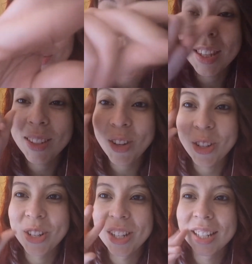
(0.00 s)
These are
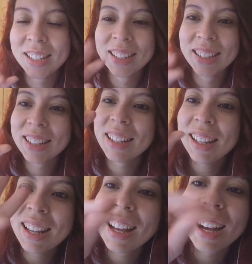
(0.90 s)
good.
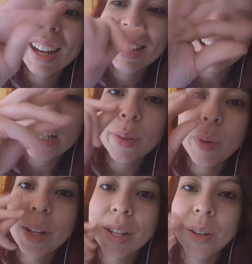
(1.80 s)
Last
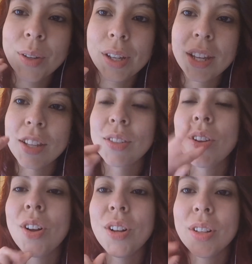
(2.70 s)
one. Okay, it's
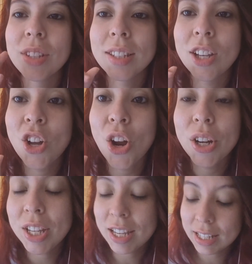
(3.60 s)
called
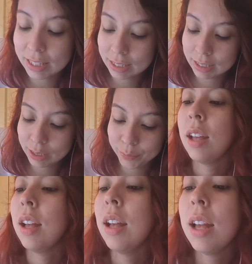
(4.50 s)
Guardians.
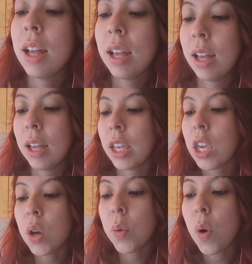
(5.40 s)

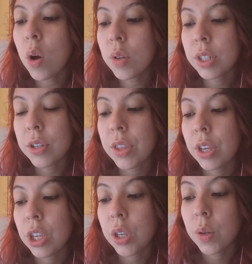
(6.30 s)
He awoke to the
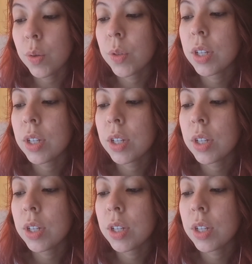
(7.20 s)
huge